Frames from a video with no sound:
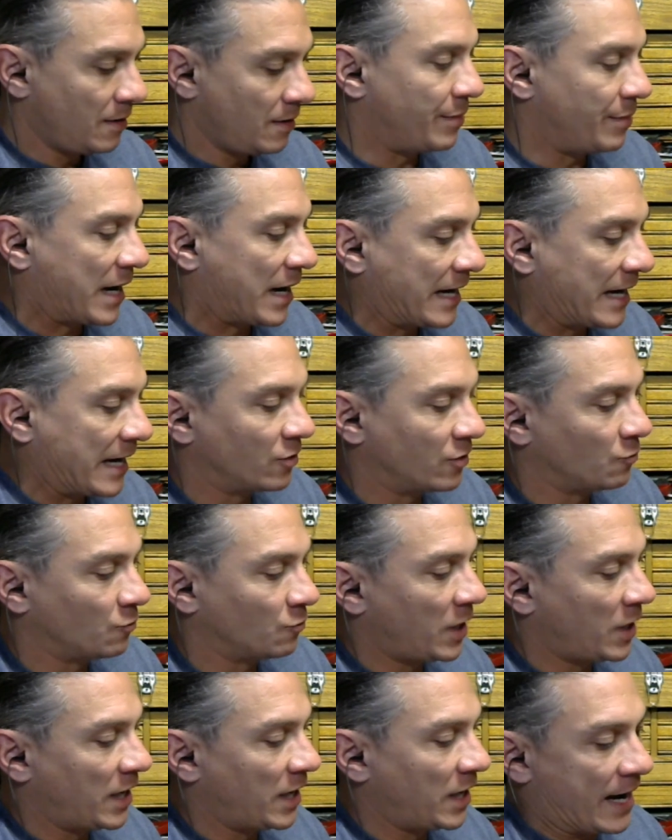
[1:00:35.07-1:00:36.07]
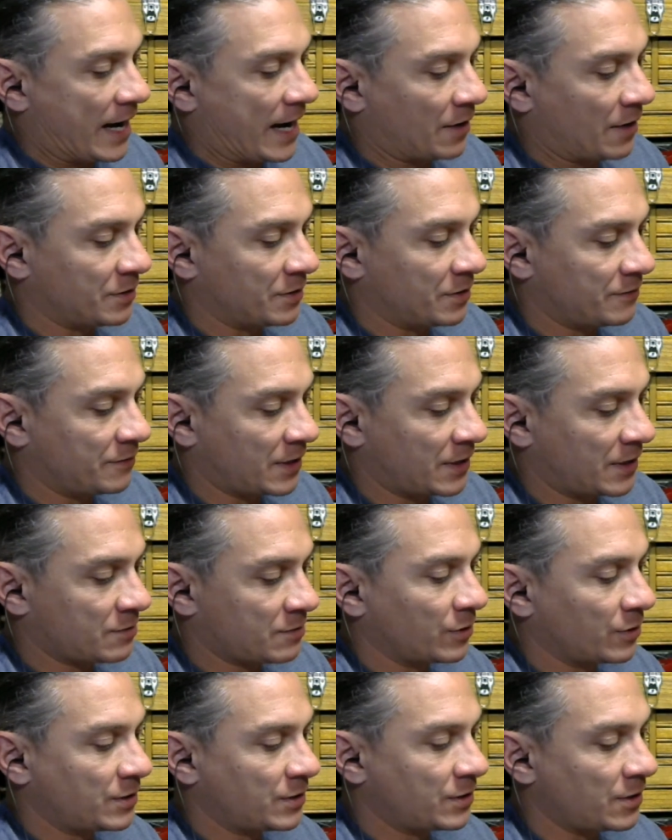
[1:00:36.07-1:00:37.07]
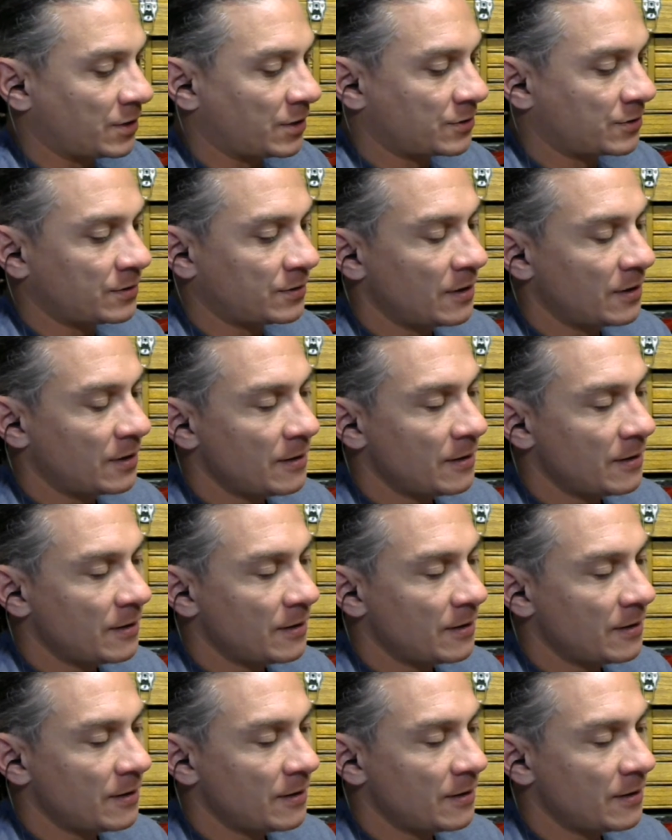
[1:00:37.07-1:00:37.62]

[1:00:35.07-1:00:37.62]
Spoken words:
buy your way out of exploitation.